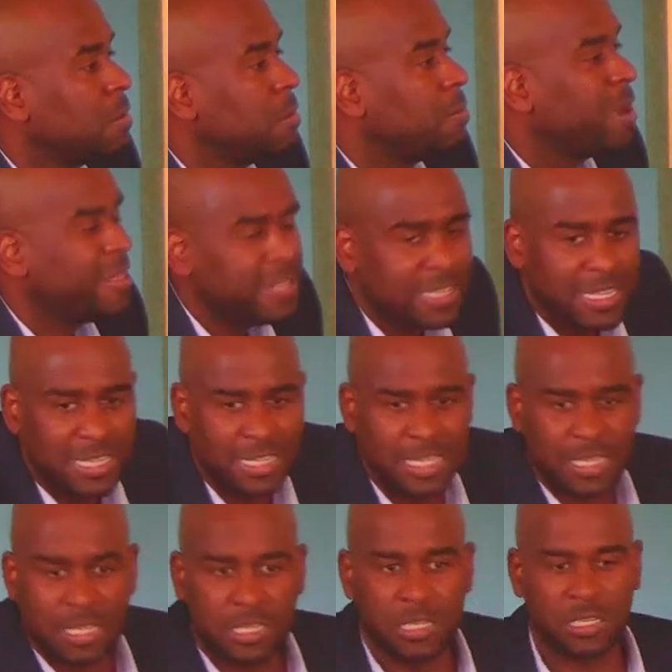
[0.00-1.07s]
Brothers and
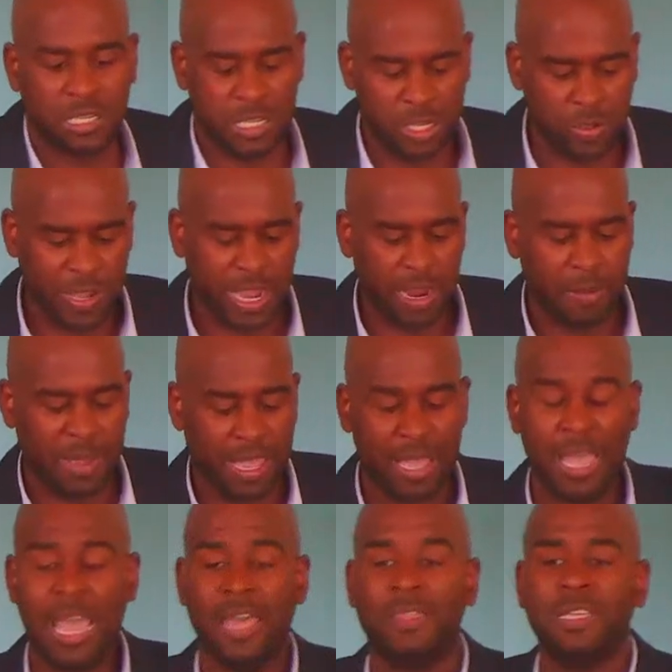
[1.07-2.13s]
sisters, did you hear me?
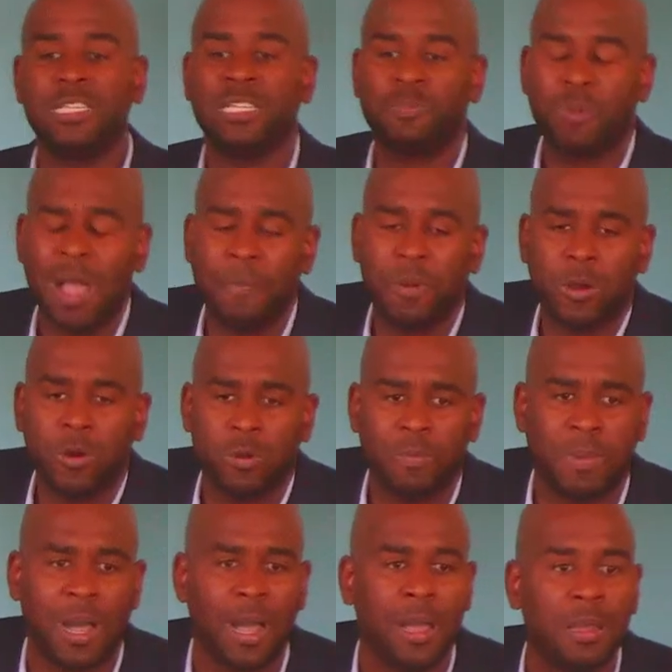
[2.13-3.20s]
And this is proper
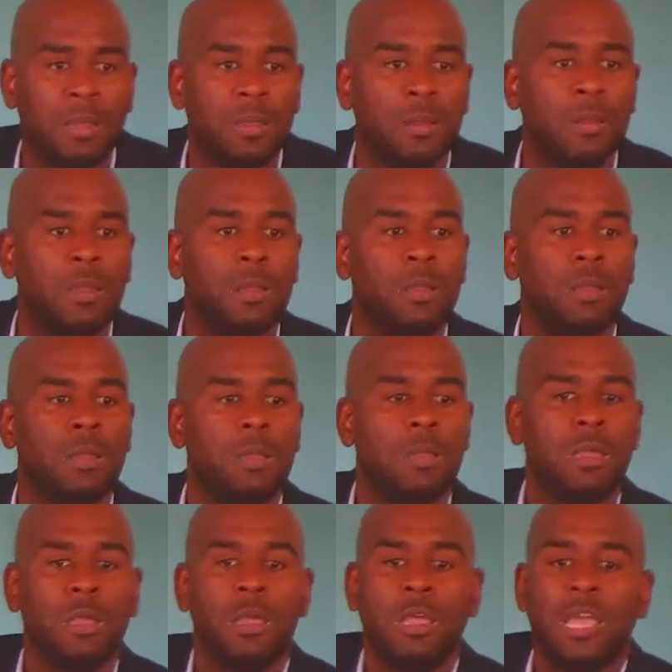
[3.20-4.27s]
khutbah
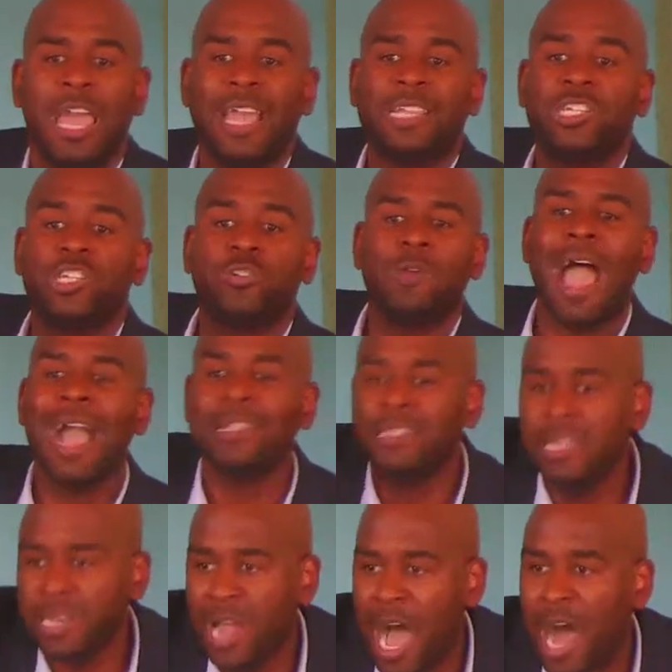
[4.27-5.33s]
extract
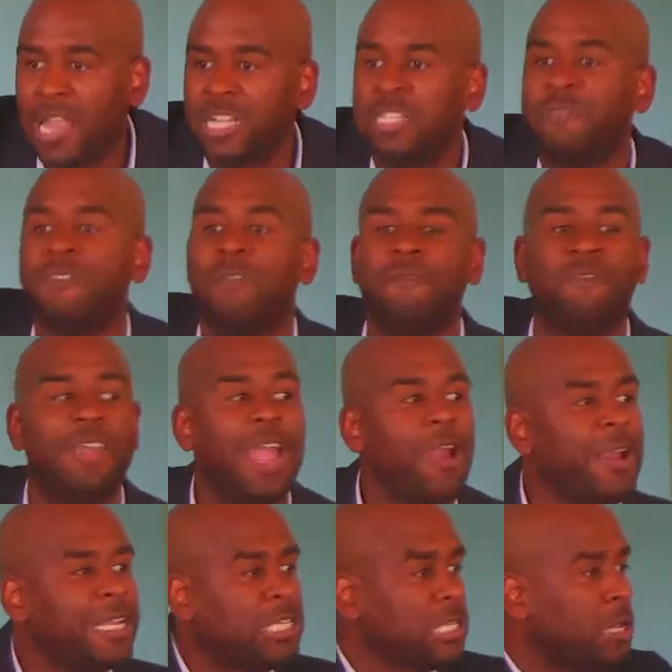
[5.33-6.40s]
the knowledge from
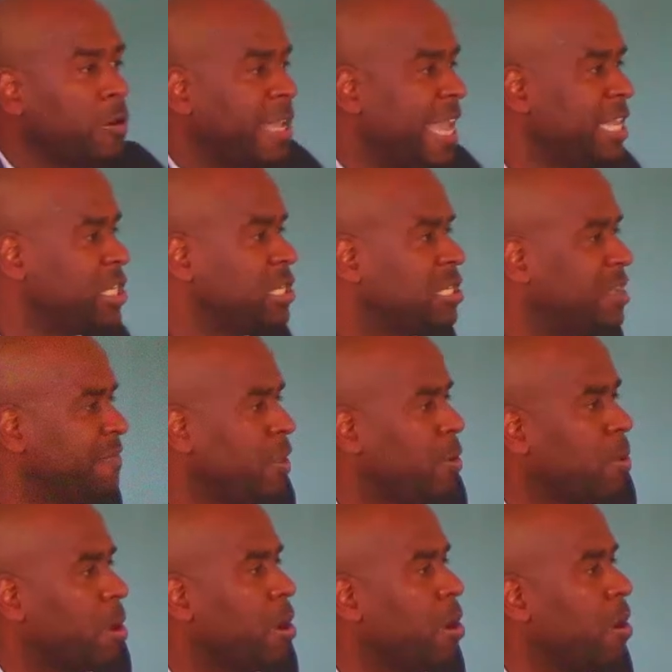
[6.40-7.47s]
various locations of the
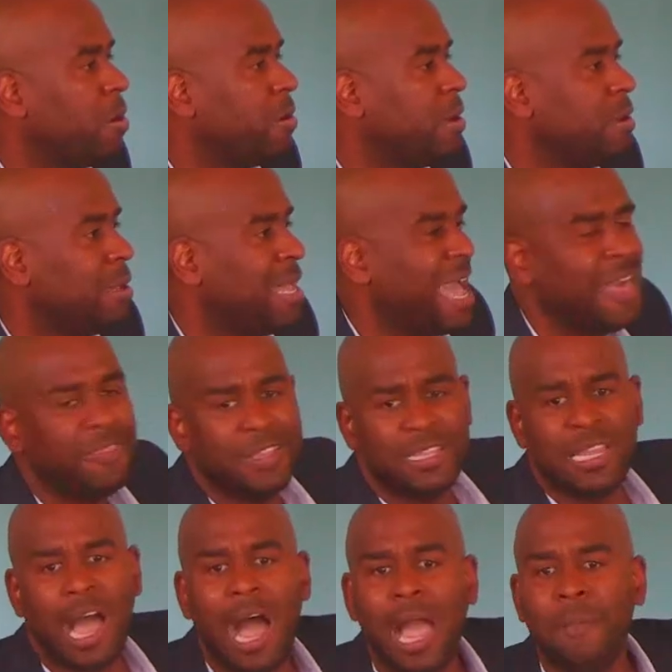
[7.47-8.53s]
world. At the
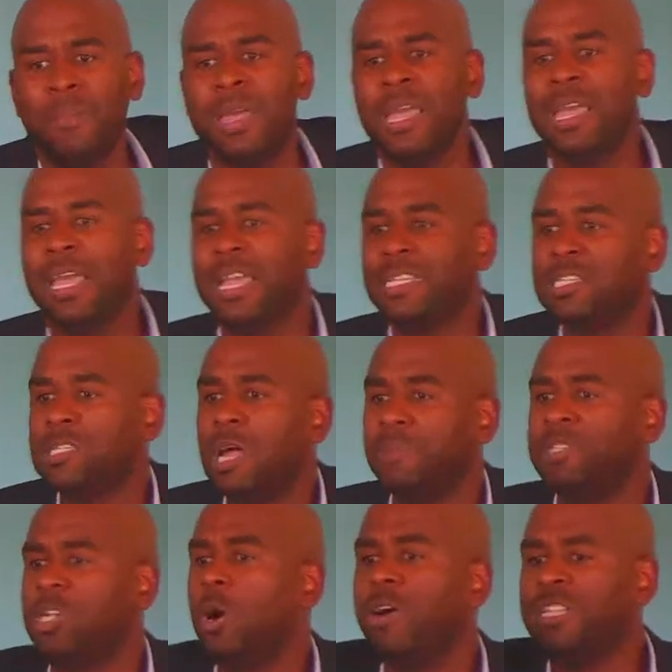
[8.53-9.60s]
time, Islam,
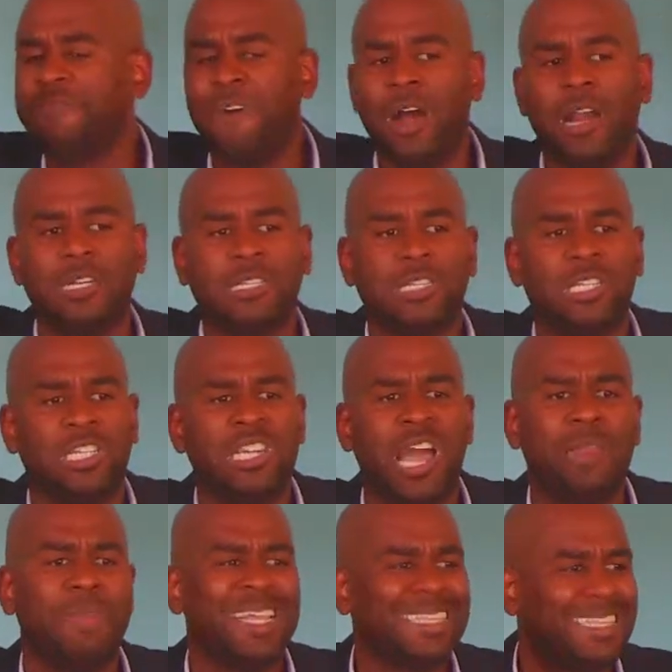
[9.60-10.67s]
go as far as to
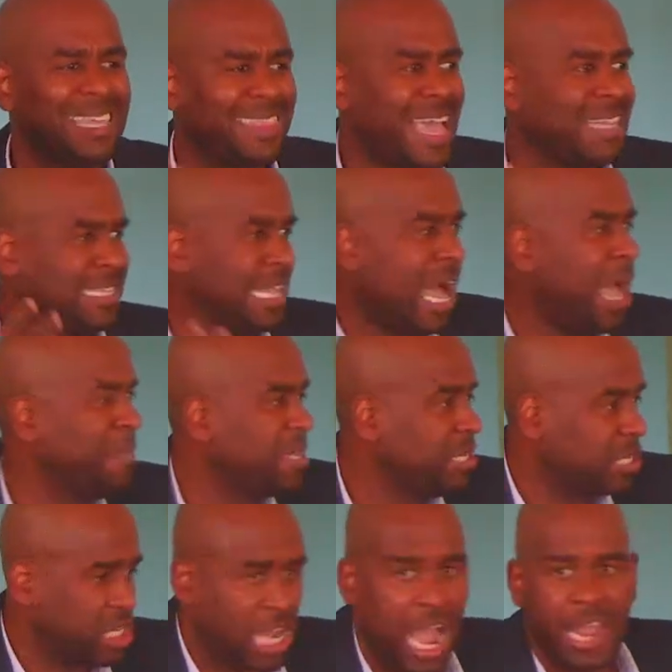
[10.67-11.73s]
China, at that time,
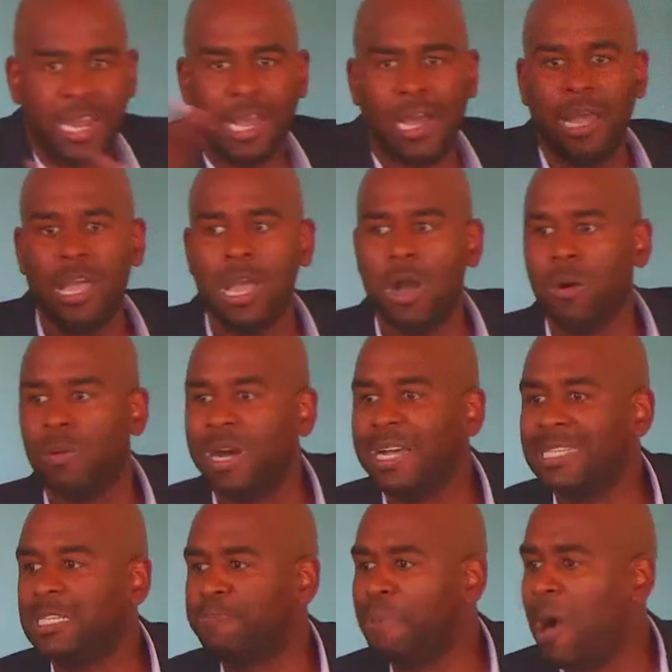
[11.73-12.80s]
China
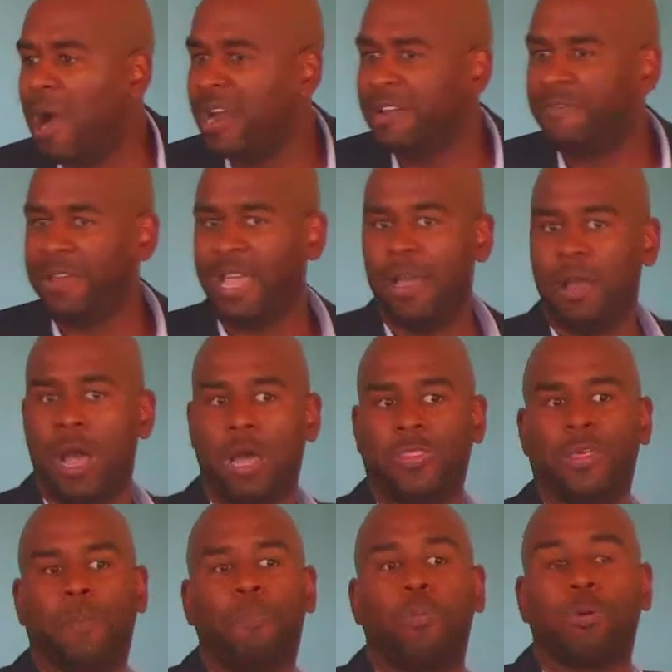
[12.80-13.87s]
was part of uh, uh,
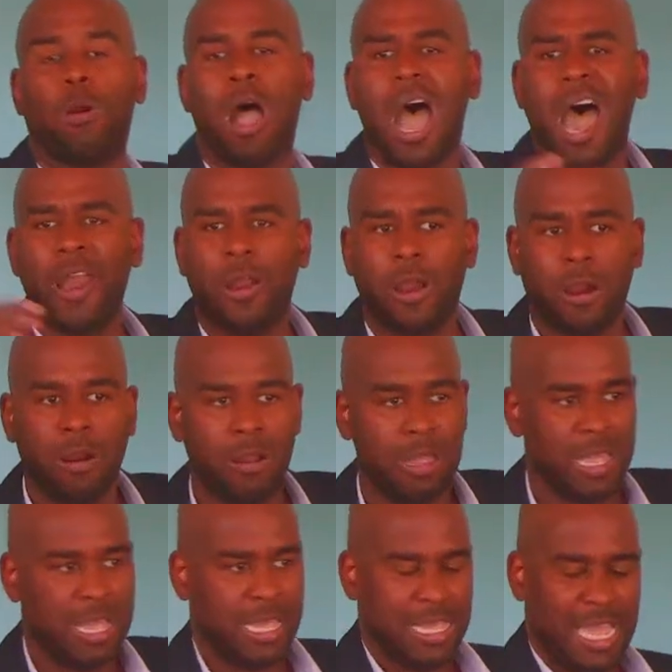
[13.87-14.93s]
the broader
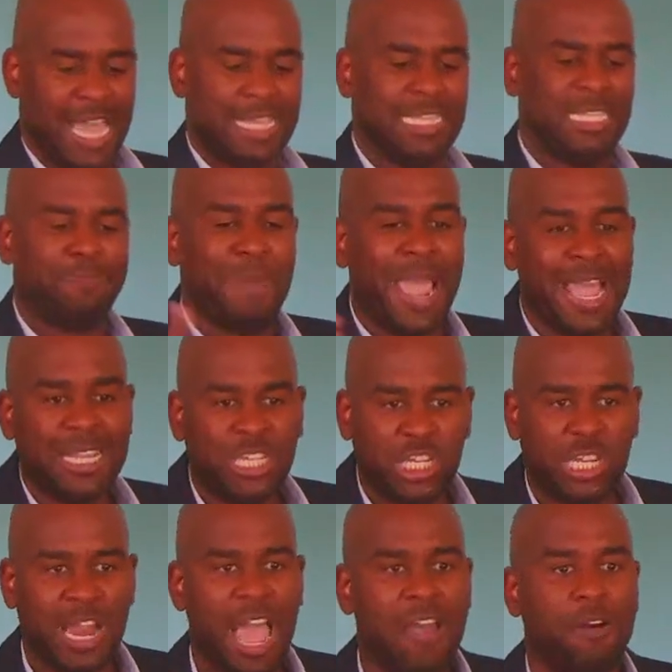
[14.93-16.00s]

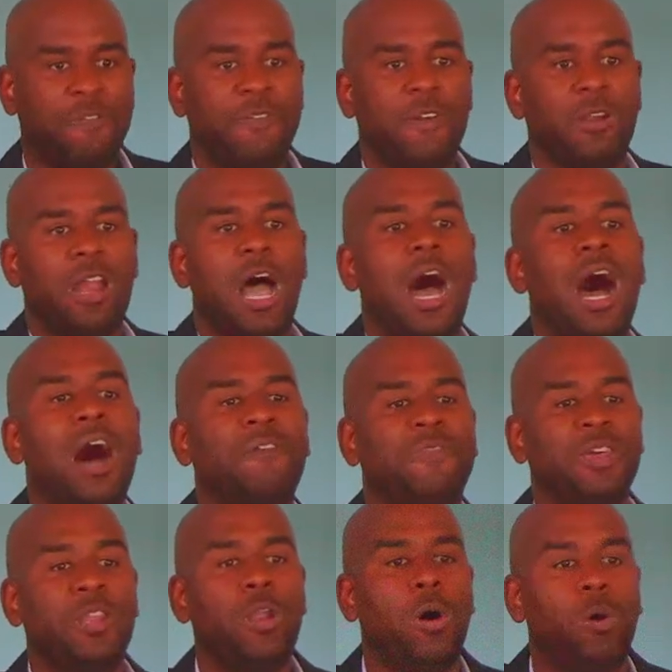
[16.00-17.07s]
expansion effort of
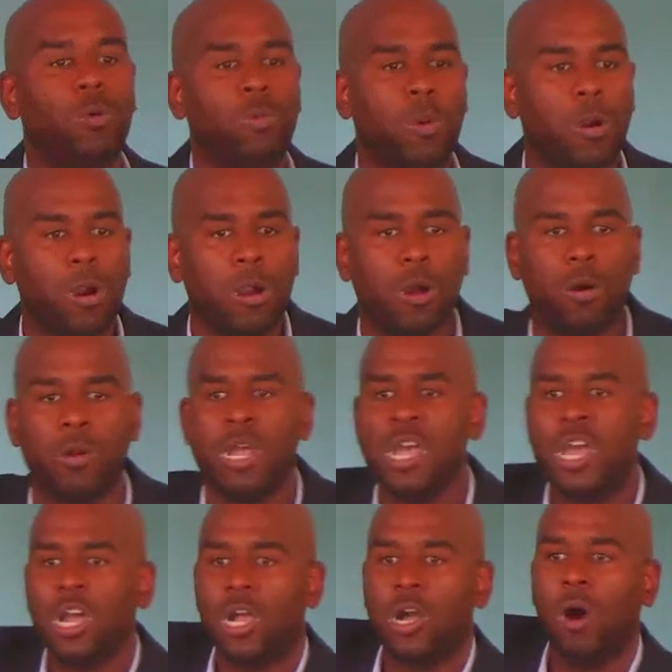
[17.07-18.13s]
the known world.
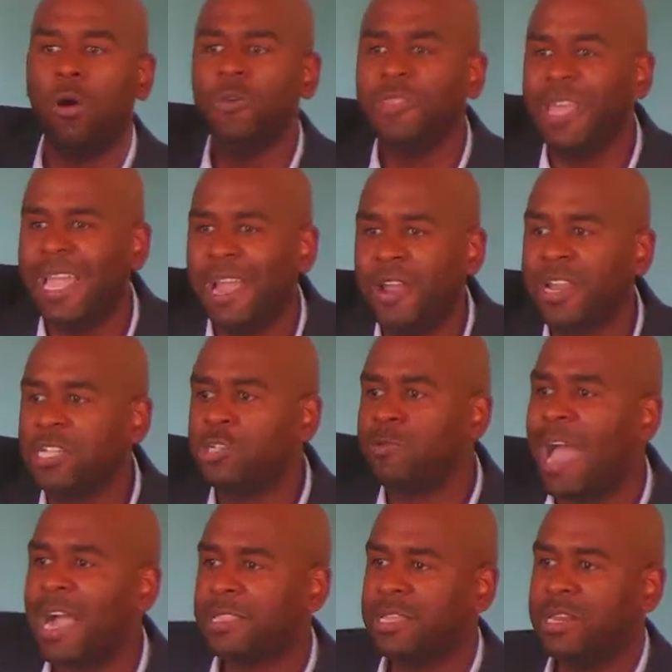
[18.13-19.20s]
Go there and
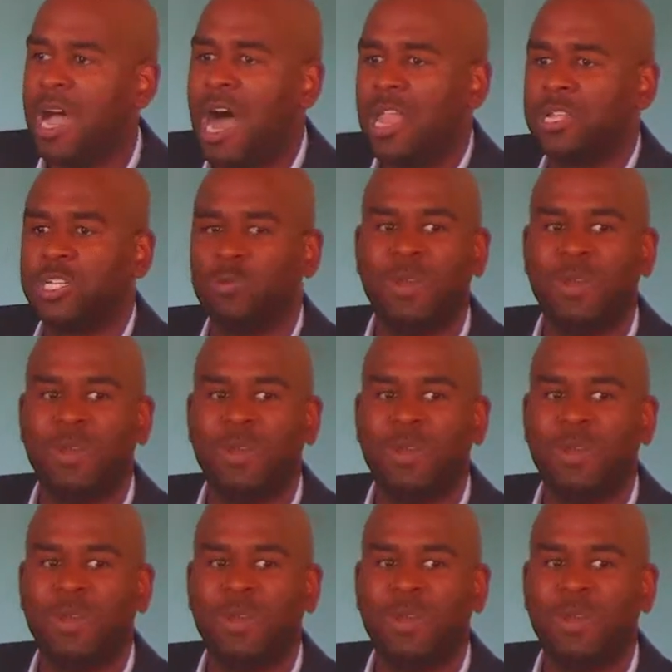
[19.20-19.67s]
extract the knowledge.